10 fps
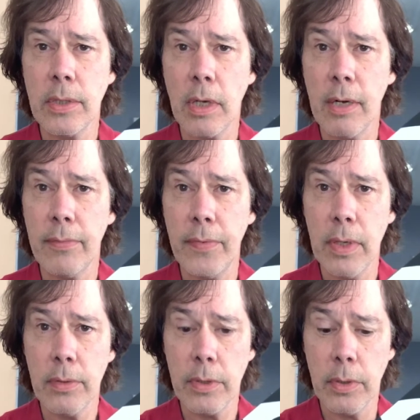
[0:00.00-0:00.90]
soft
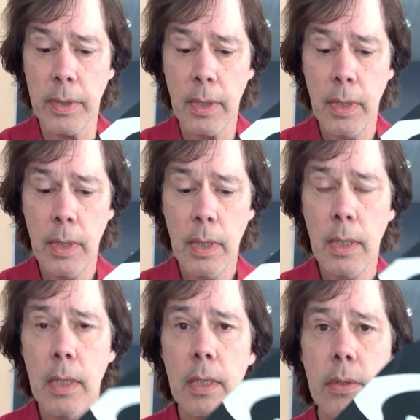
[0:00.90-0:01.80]
feel to it.
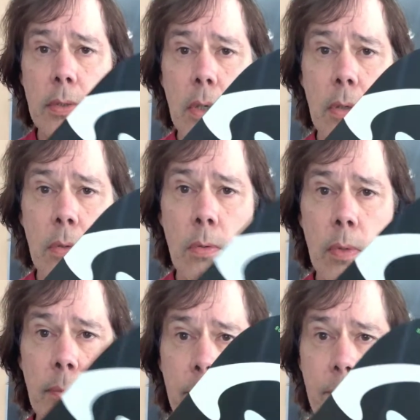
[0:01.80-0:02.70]
So